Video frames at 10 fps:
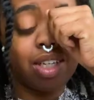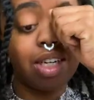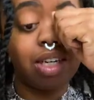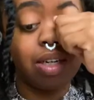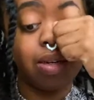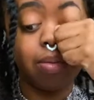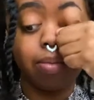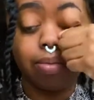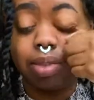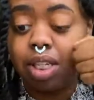
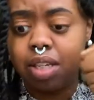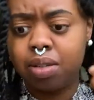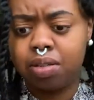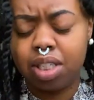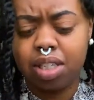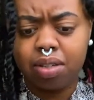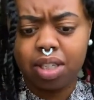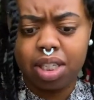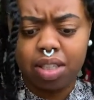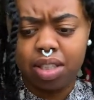I don't know
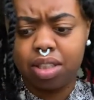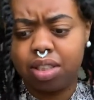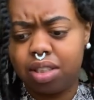how this.